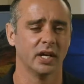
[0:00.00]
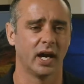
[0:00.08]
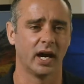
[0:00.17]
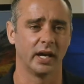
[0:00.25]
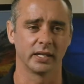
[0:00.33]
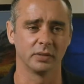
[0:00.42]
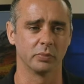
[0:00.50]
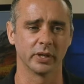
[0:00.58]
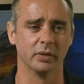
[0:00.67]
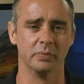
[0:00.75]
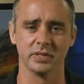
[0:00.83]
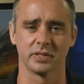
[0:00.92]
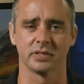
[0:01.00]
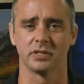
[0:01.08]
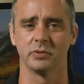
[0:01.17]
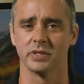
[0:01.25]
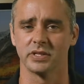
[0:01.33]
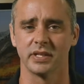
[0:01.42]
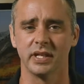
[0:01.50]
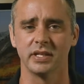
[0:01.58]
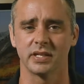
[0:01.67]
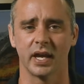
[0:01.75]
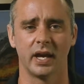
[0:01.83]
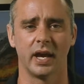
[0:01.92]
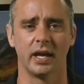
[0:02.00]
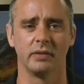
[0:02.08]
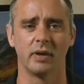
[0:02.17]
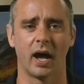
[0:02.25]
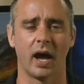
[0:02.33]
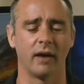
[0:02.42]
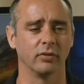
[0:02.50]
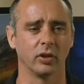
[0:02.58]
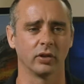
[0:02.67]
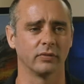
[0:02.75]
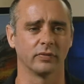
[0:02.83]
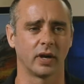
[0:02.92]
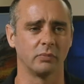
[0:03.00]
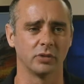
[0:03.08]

It can bring a business to its knees and have a lot of